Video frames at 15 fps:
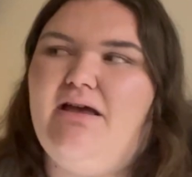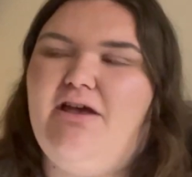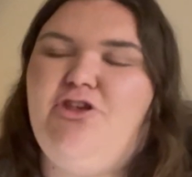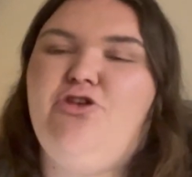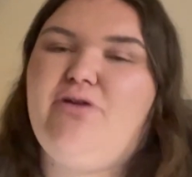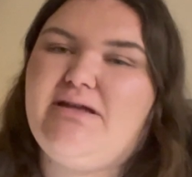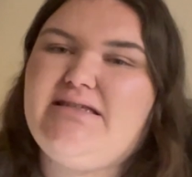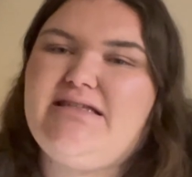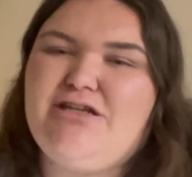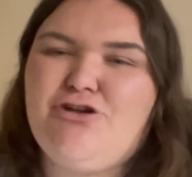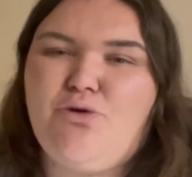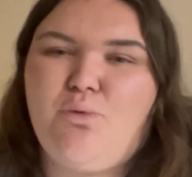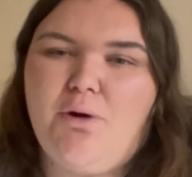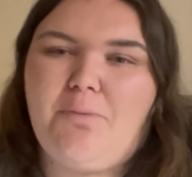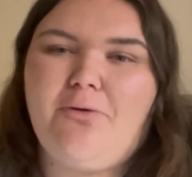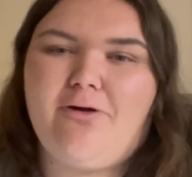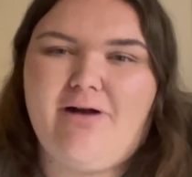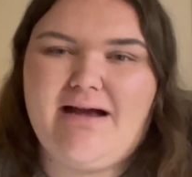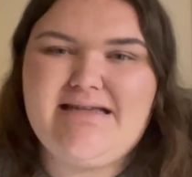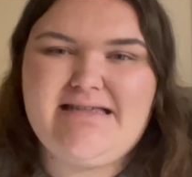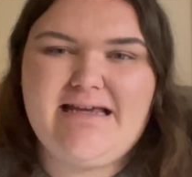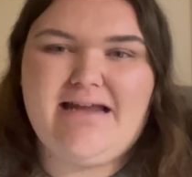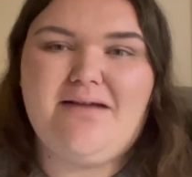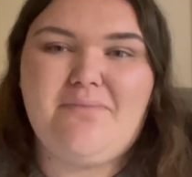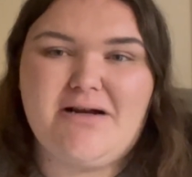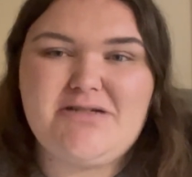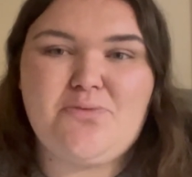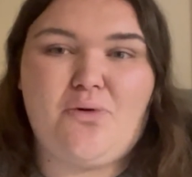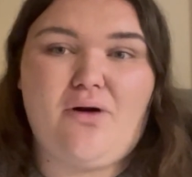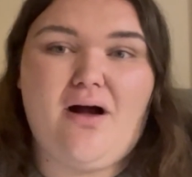you can see your work progressing in a
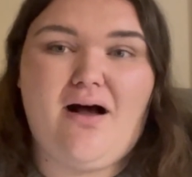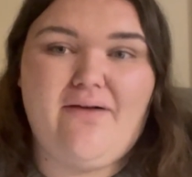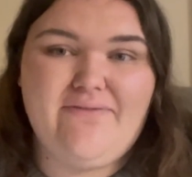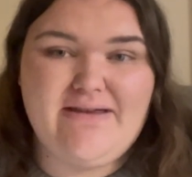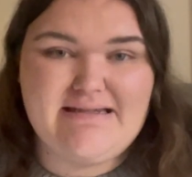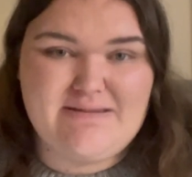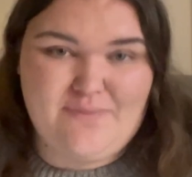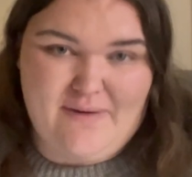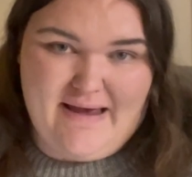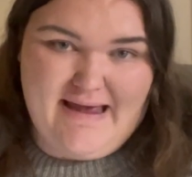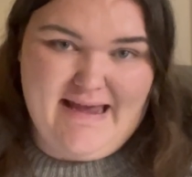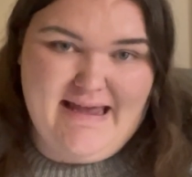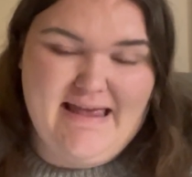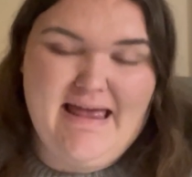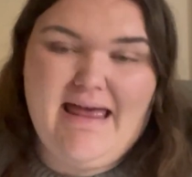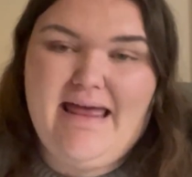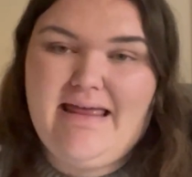much more obvious way